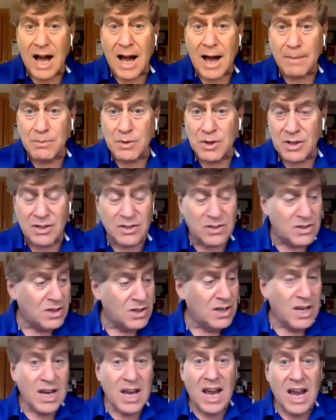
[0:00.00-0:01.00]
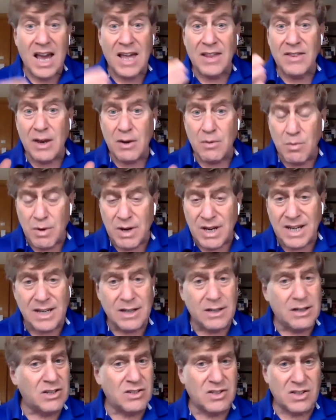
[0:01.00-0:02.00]
options, and they read it
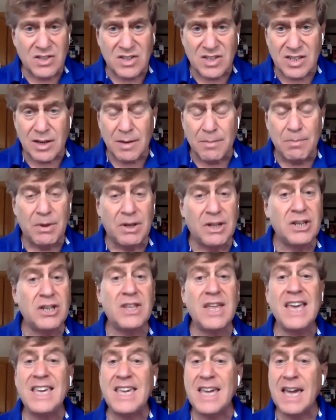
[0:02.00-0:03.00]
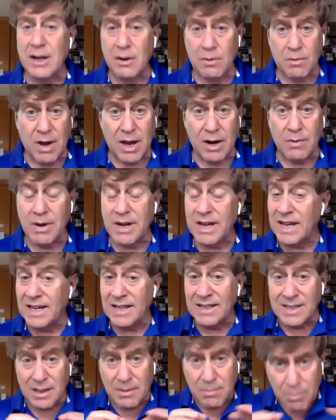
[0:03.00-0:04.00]
because it's simple, and they get it right away.
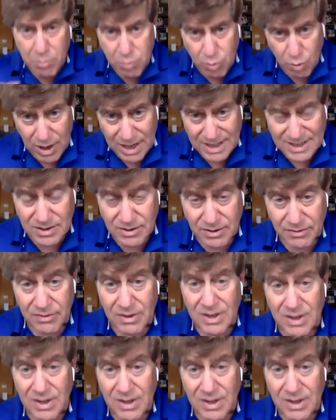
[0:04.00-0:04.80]
It's impressive.